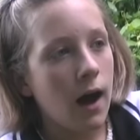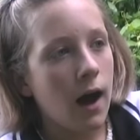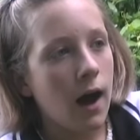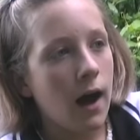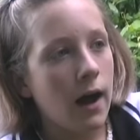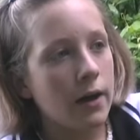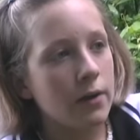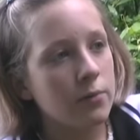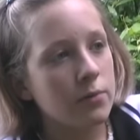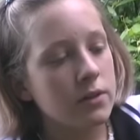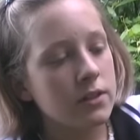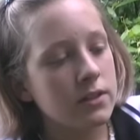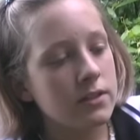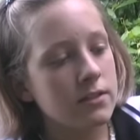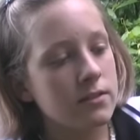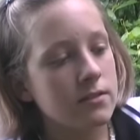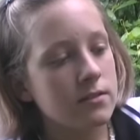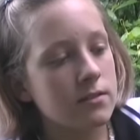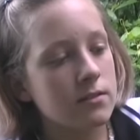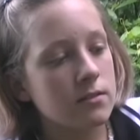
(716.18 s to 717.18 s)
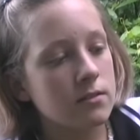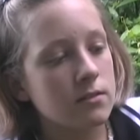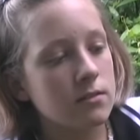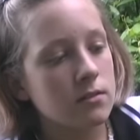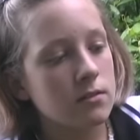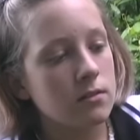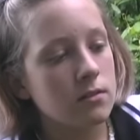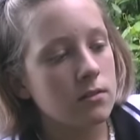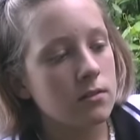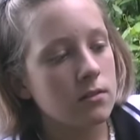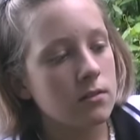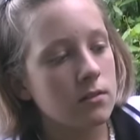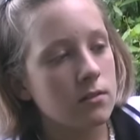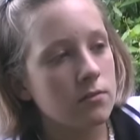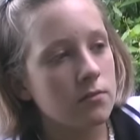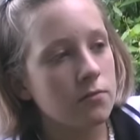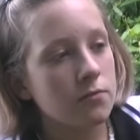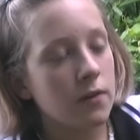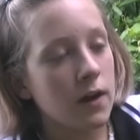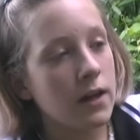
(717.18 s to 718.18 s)
I was
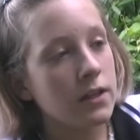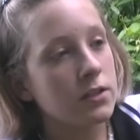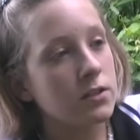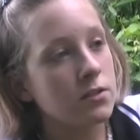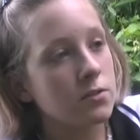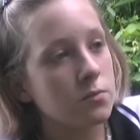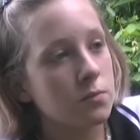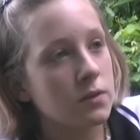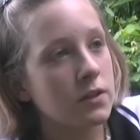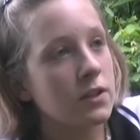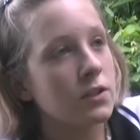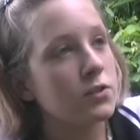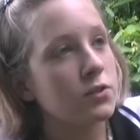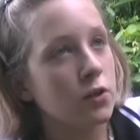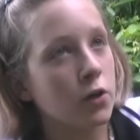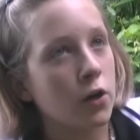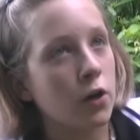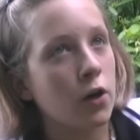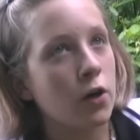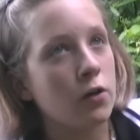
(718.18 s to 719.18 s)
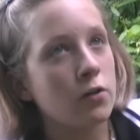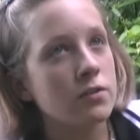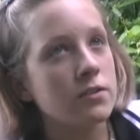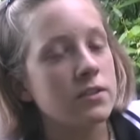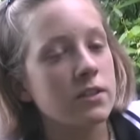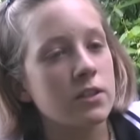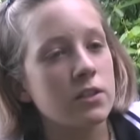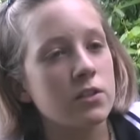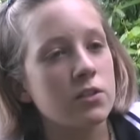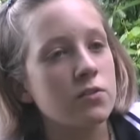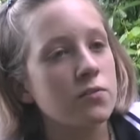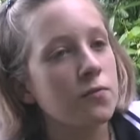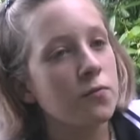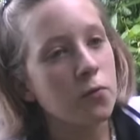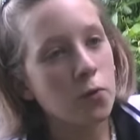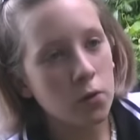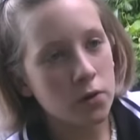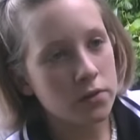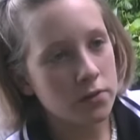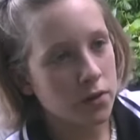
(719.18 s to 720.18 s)
friends with this girl since
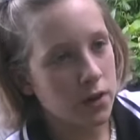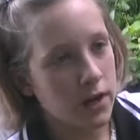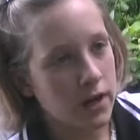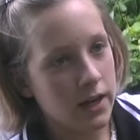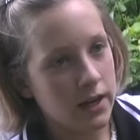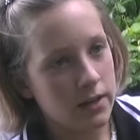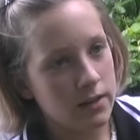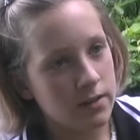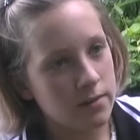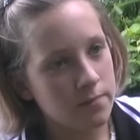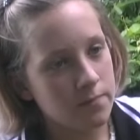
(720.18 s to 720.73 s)
fourth grade.